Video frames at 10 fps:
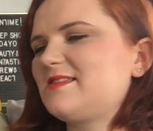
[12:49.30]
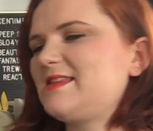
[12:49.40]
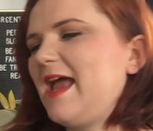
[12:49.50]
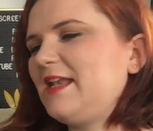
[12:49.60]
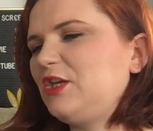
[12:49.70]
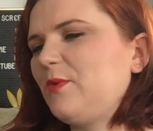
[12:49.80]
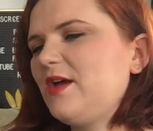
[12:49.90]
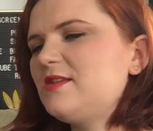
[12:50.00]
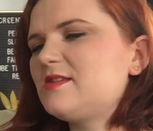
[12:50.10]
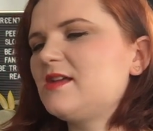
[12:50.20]

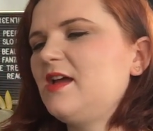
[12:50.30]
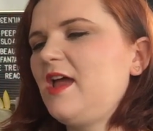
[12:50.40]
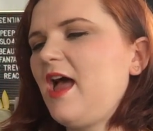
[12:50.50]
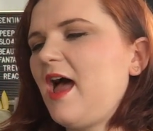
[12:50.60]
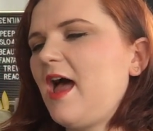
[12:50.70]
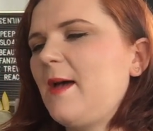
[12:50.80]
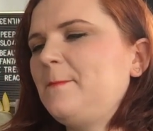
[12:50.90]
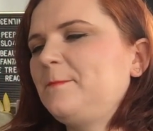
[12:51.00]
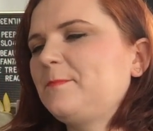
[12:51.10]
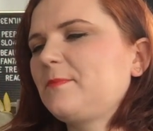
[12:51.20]
tenuous
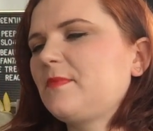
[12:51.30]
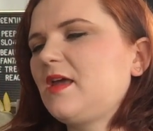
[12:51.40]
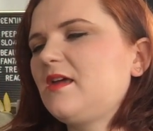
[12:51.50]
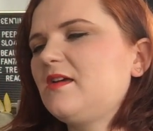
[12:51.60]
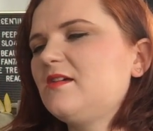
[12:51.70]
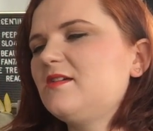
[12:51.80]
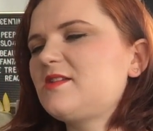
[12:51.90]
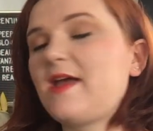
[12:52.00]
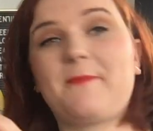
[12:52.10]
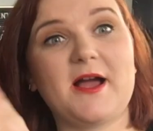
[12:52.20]
um,
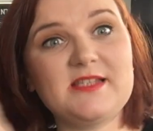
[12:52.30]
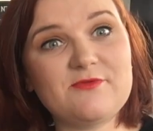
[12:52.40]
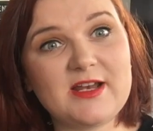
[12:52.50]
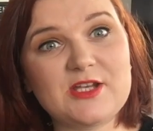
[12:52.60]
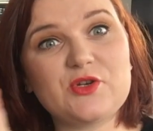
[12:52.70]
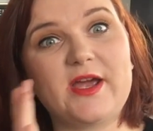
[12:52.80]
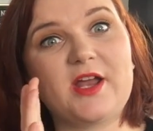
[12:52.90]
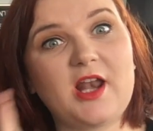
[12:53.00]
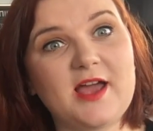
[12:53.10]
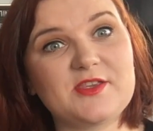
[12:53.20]
so yeah, but I did really enjoy it and
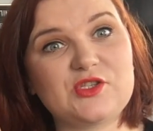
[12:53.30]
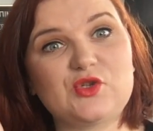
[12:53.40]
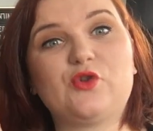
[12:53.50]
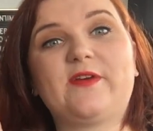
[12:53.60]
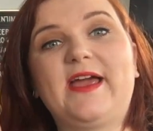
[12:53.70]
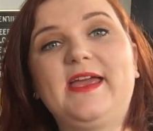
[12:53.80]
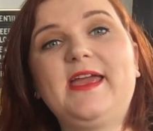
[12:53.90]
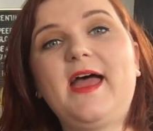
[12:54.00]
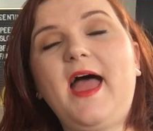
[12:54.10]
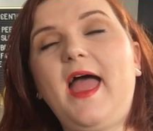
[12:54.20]
I liked the
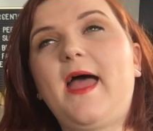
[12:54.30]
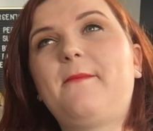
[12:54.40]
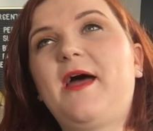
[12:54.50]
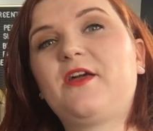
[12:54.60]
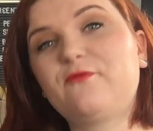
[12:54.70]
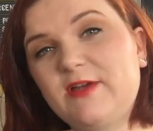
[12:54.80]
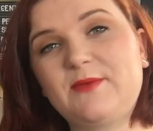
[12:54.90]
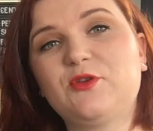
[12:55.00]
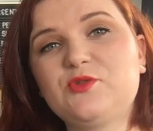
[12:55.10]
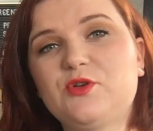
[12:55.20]
story um, and I
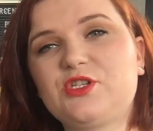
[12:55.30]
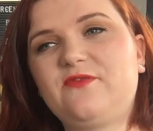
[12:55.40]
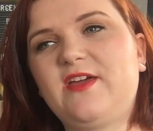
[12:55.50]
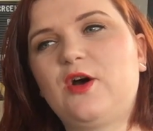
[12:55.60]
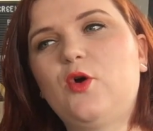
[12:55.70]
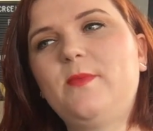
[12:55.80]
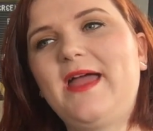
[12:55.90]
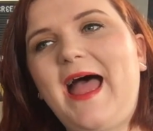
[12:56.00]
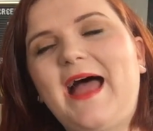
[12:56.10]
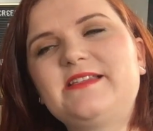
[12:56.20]
really want to watch the film
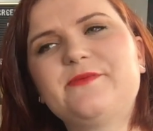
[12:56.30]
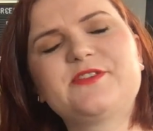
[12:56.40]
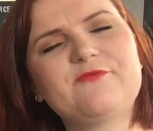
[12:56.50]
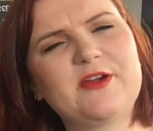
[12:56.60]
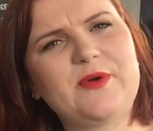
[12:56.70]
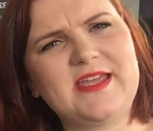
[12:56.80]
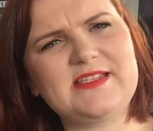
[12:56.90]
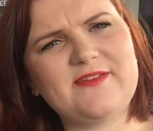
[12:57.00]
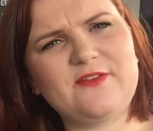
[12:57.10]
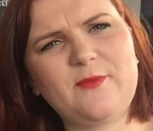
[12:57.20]
and it was a real
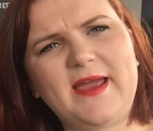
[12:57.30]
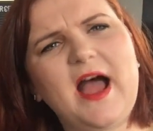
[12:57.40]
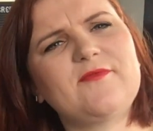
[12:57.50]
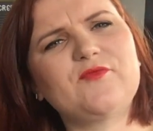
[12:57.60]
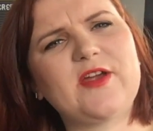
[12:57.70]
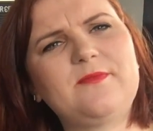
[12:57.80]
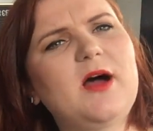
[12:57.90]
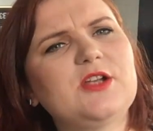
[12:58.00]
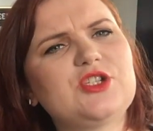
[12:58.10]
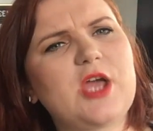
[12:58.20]
easy read for me. I haven't read
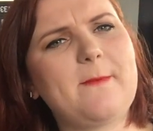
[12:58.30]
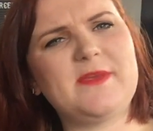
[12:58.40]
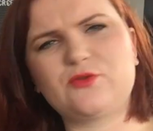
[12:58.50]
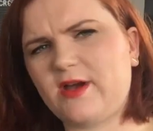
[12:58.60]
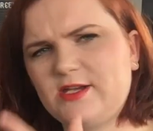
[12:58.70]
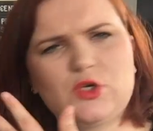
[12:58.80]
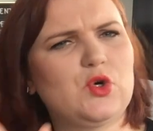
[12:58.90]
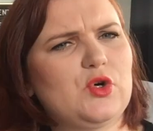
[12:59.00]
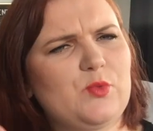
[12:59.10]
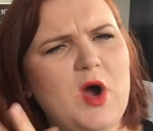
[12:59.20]
much uh, middle grade
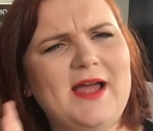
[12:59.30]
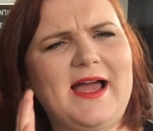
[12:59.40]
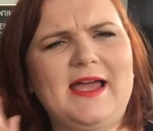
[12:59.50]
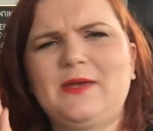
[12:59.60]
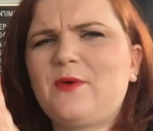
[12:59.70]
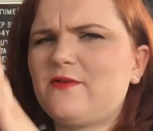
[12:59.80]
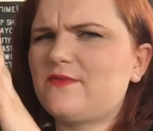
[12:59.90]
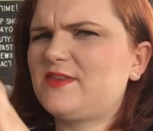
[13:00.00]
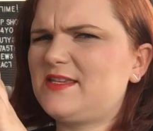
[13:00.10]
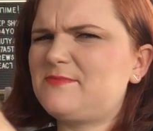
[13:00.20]
or YA,
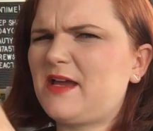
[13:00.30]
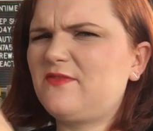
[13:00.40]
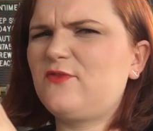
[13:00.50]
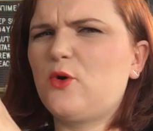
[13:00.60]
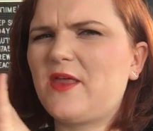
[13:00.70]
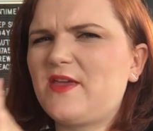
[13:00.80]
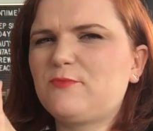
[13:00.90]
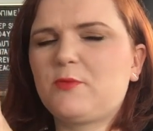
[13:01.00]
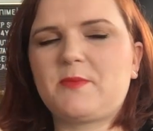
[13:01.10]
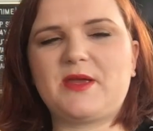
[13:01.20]
wherever this may fall, I
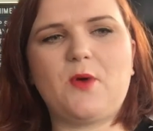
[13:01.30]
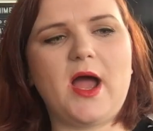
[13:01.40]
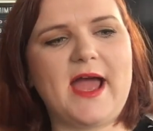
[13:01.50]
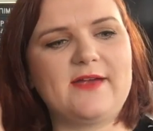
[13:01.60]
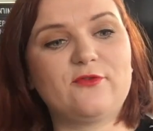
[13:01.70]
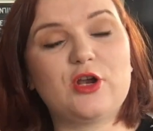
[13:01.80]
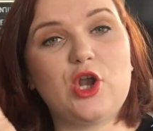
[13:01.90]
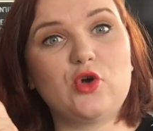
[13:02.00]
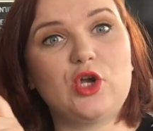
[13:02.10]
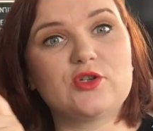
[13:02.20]
think probably YA, for a
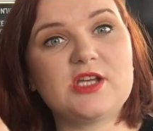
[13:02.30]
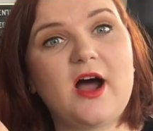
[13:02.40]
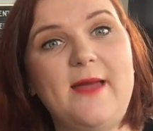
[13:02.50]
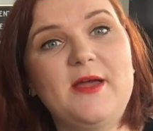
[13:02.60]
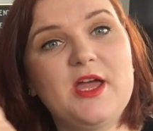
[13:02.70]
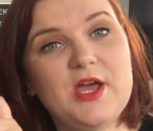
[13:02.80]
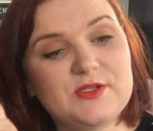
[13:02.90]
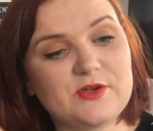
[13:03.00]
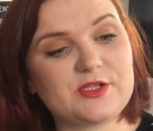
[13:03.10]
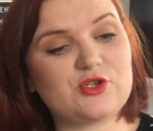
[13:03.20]
long, long time.
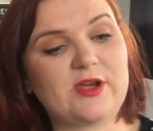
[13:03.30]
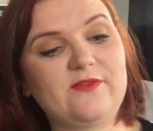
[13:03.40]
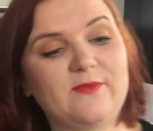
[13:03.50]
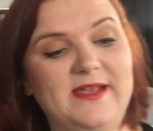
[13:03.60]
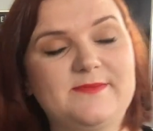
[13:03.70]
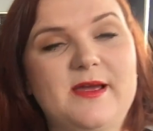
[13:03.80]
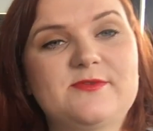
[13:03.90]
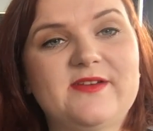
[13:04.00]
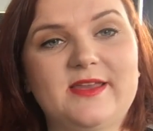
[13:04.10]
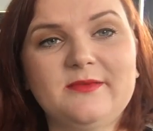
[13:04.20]
So it was a treat for me to be able
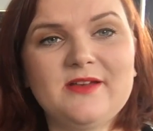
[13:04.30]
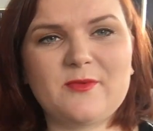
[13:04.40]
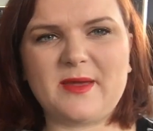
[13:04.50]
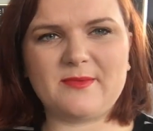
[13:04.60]
to read that. I'm going to have a bit